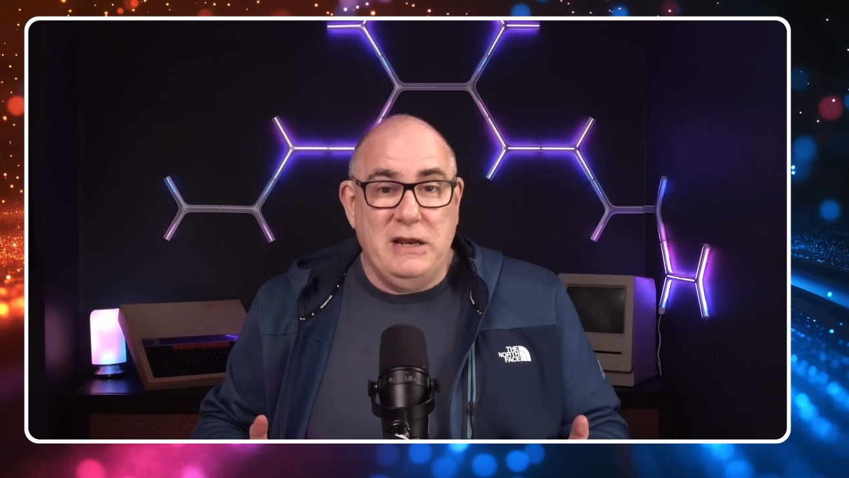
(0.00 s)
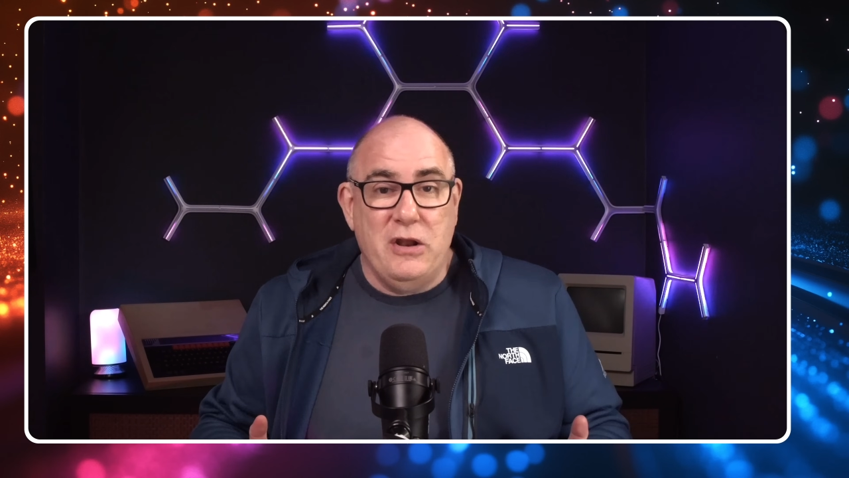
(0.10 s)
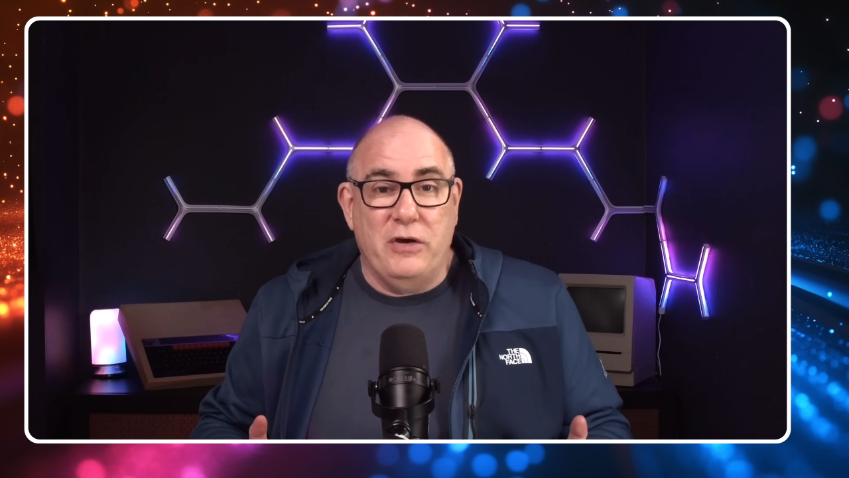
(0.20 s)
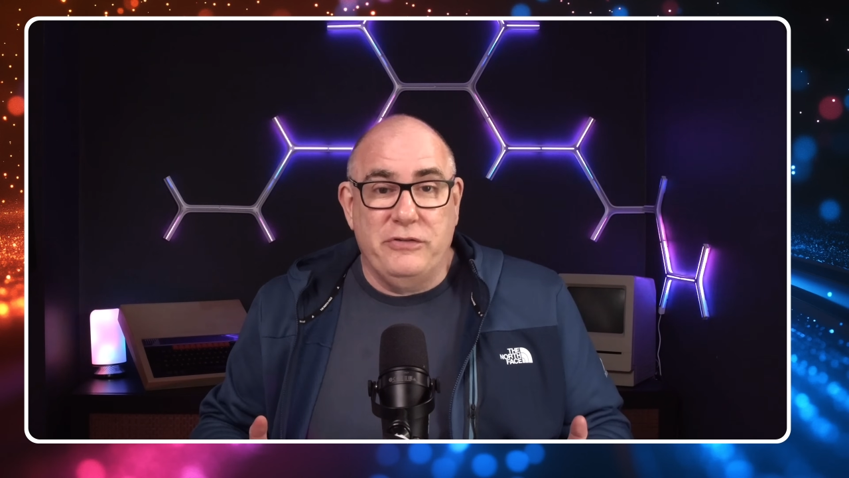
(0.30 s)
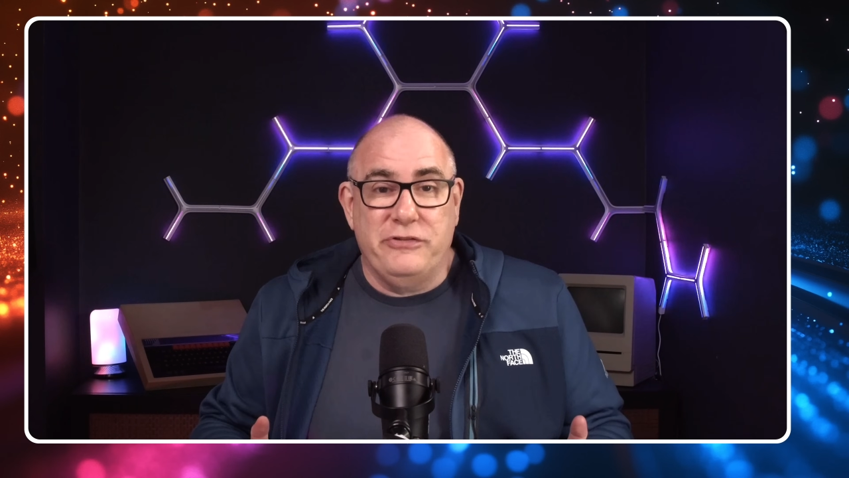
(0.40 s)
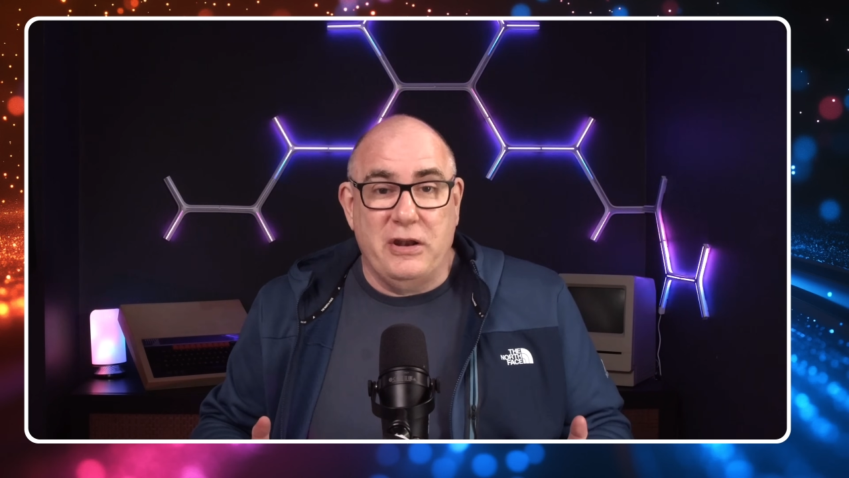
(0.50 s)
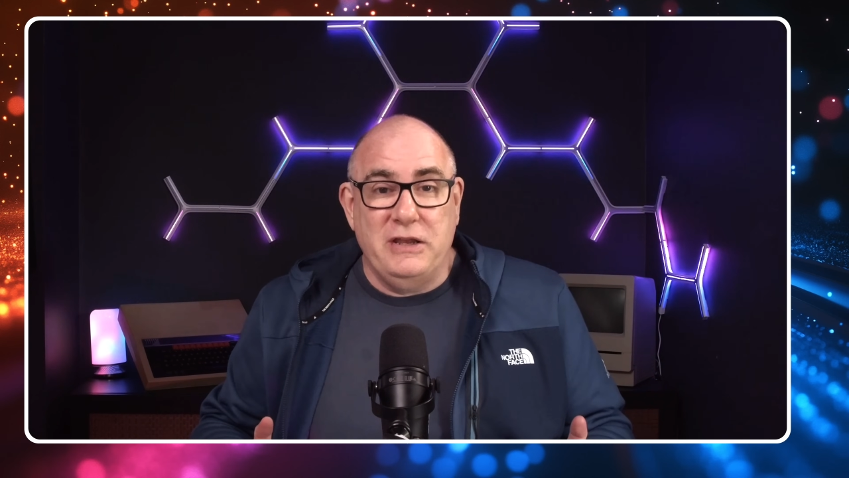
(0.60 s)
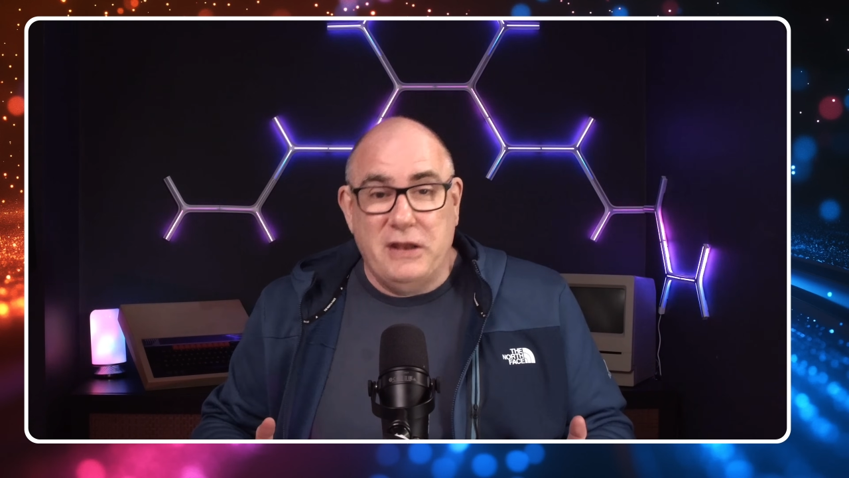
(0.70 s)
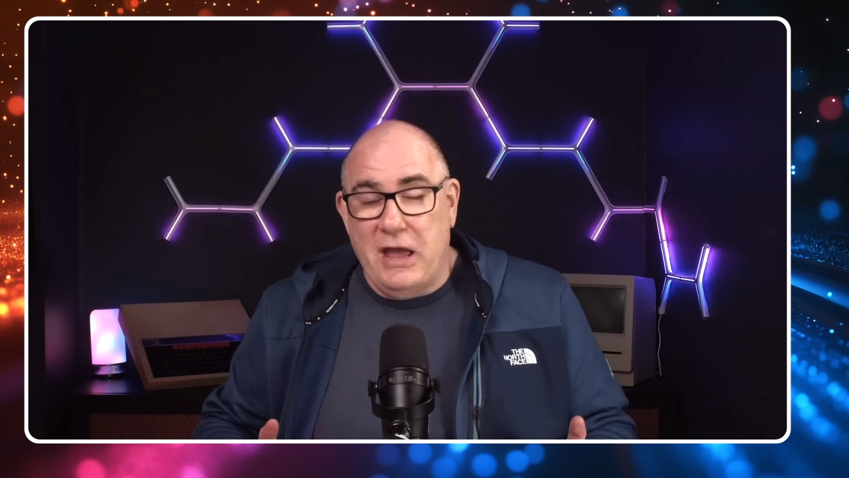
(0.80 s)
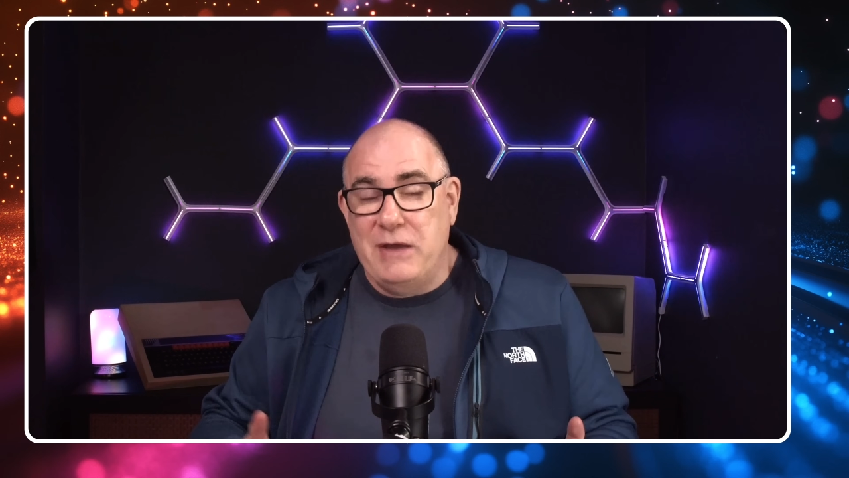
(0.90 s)
nice sunny
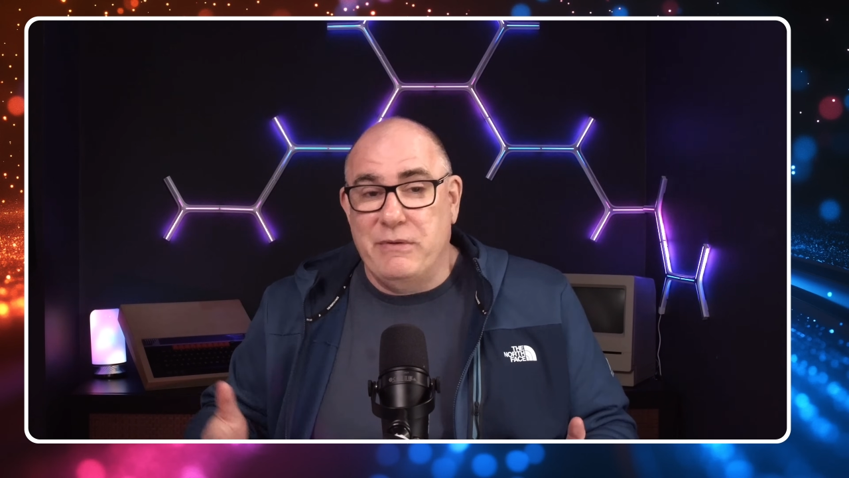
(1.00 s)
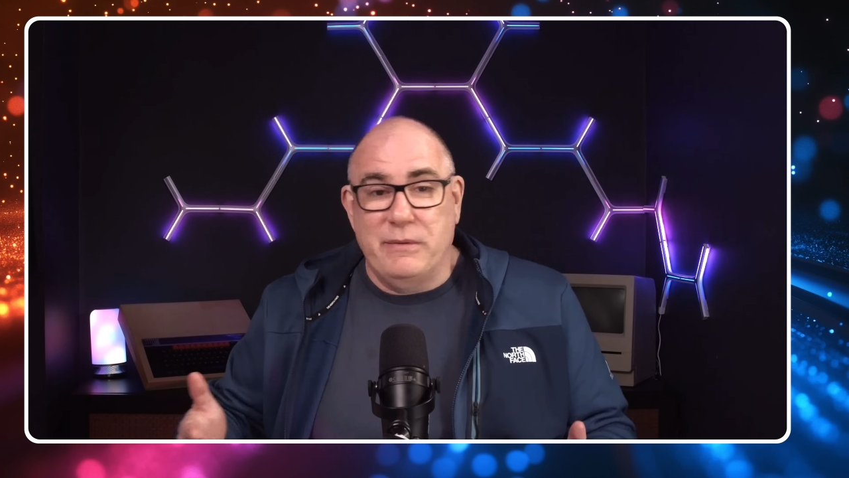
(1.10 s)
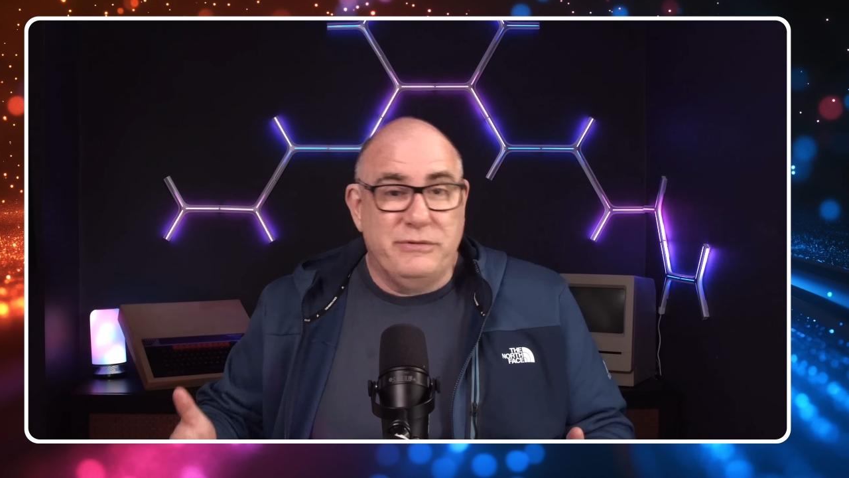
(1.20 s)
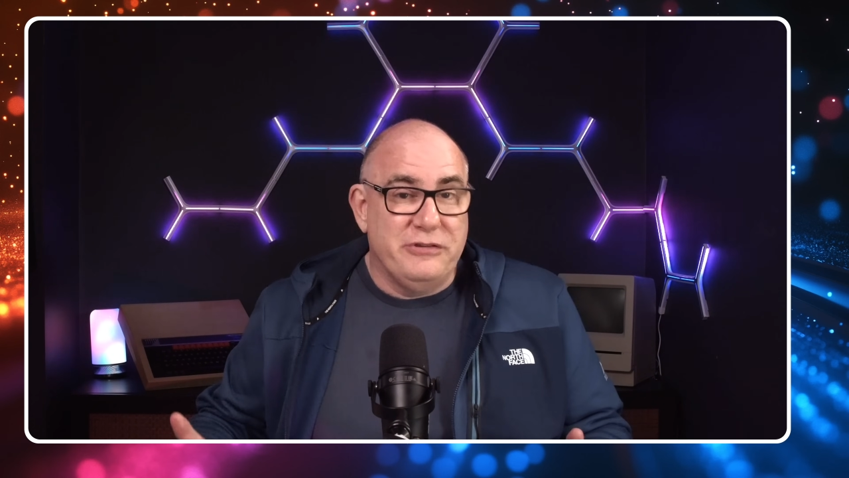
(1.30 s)
day where it was